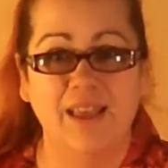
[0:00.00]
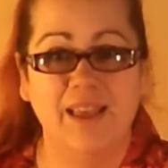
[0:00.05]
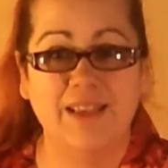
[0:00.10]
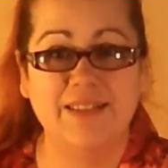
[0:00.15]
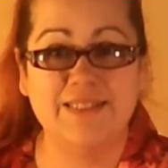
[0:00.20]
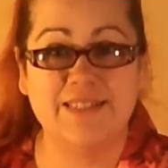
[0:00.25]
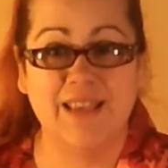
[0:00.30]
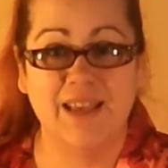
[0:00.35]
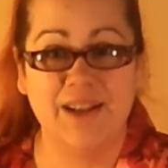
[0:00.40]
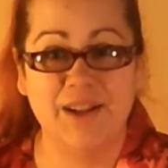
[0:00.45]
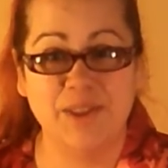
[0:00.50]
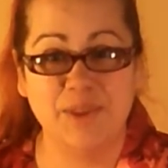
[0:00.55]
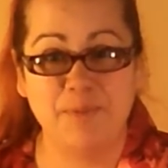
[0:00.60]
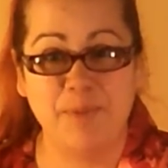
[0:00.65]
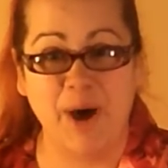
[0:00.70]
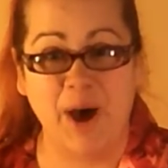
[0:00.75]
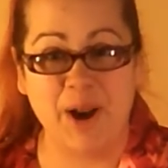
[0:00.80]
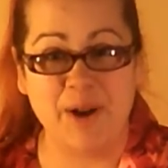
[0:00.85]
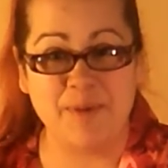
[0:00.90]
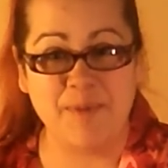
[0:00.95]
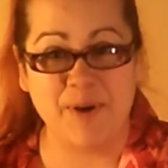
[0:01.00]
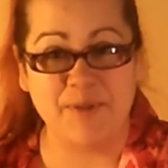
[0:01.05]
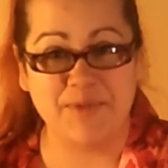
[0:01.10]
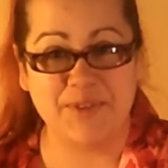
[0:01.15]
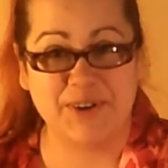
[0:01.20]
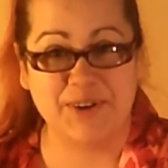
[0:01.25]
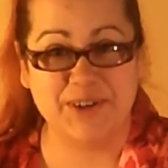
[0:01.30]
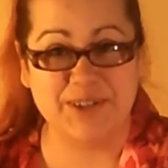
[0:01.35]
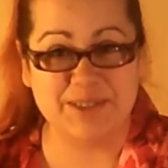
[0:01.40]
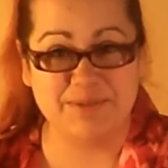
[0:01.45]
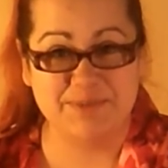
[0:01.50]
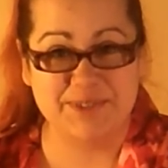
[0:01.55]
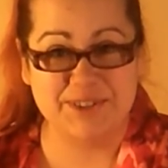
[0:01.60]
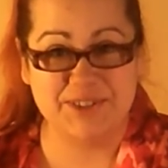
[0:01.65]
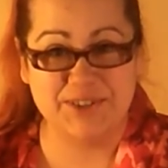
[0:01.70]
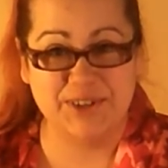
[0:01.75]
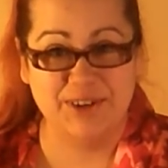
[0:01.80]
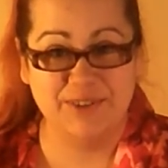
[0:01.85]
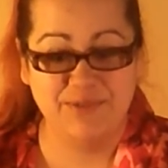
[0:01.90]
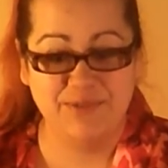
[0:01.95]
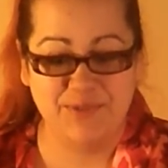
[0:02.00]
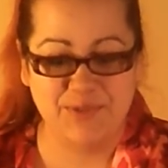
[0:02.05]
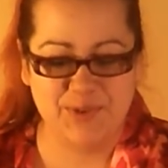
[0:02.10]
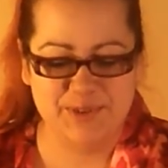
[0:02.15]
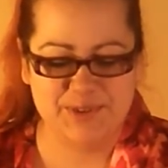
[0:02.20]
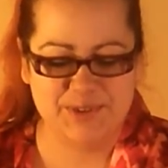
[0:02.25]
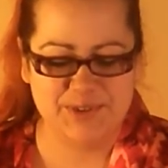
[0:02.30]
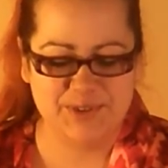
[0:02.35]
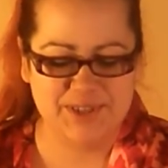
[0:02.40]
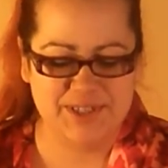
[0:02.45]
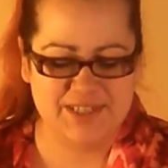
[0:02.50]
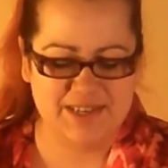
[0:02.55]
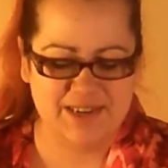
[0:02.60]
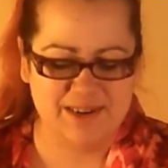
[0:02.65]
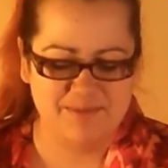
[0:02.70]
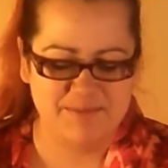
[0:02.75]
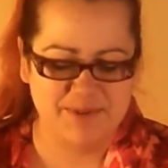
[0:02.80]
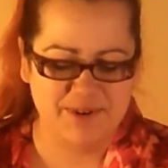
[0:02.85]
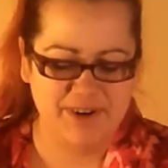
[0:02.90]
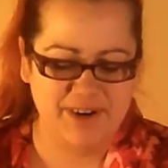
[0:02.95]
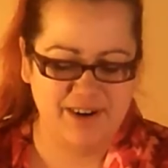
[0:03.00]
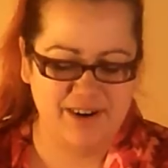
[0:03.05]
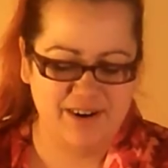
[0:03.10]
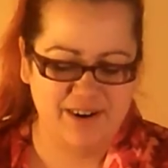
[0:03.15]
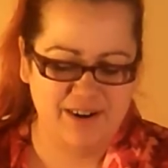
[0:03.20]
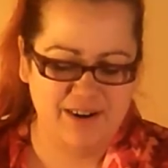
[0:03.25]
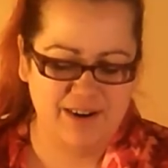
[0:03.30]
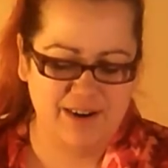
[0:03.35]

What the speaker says: He's cutting the bottom off the Christmas tree for the treetop for here.